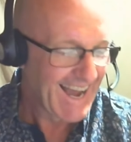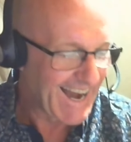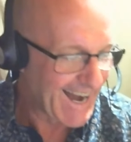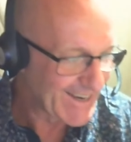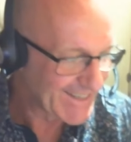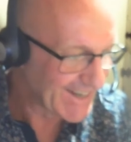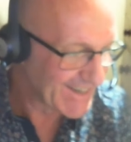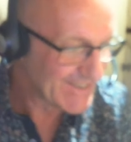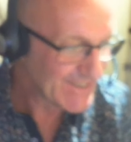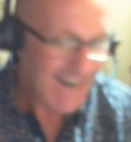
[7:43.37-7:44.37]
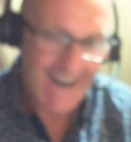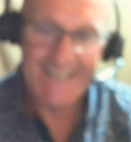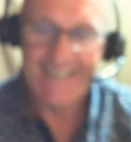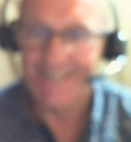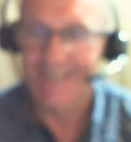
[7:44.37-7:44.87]
No, I
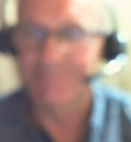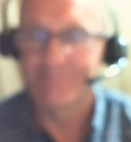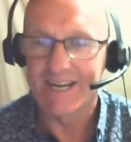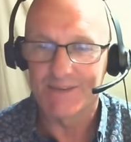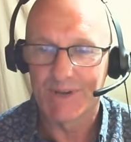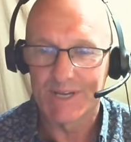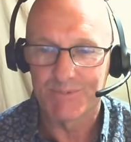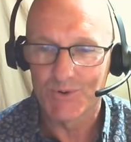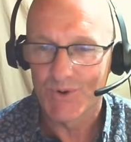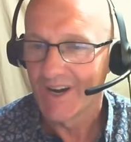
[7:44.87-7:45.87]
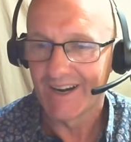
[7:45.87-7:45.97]
guess like many people,